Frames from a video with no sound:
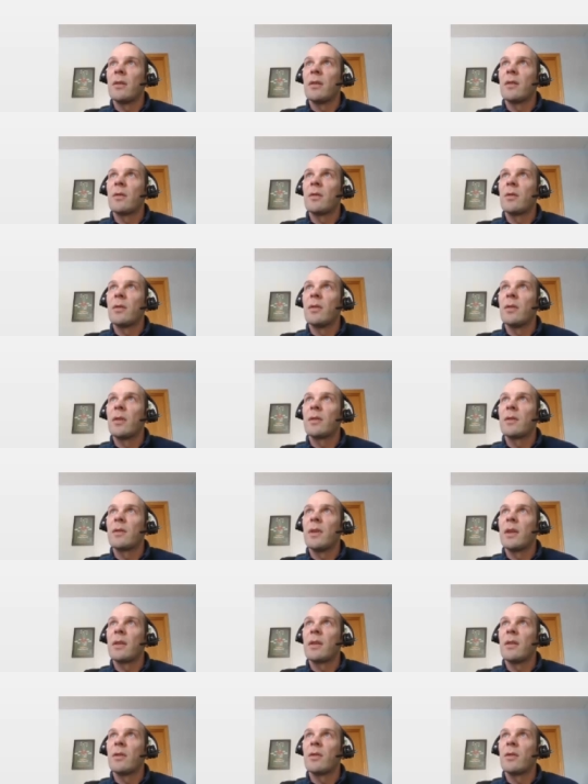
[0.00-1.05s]
This looks
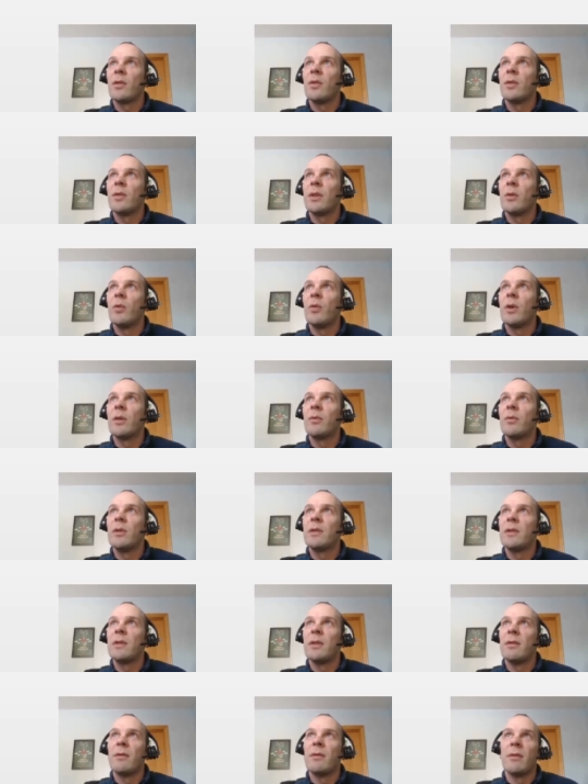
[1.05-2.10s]
like there's only one
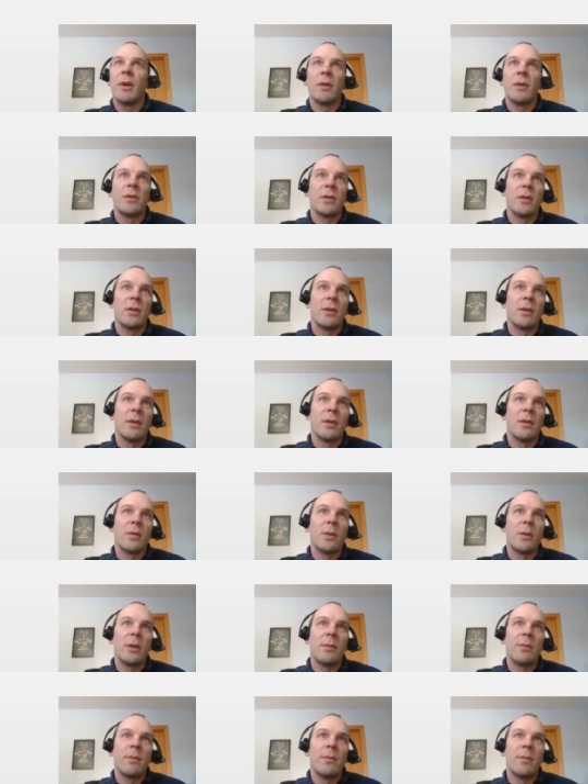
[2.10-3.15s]
receiving voucher under this
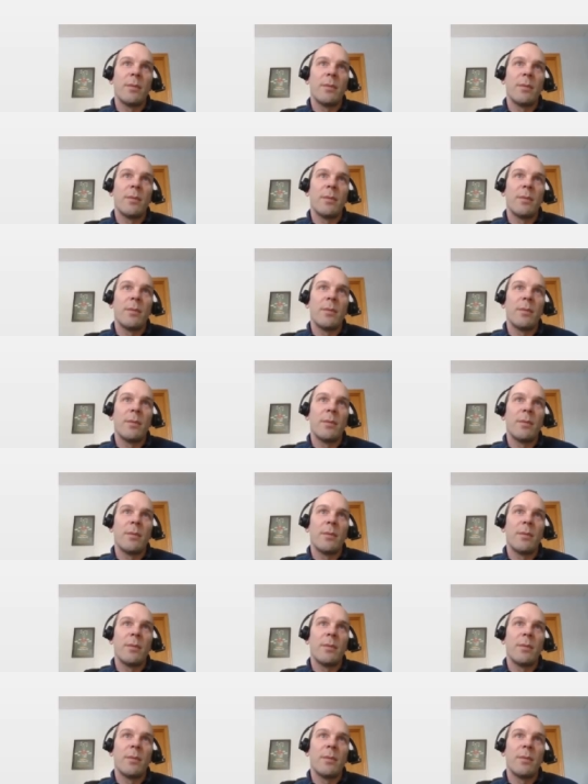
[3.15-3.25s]
one.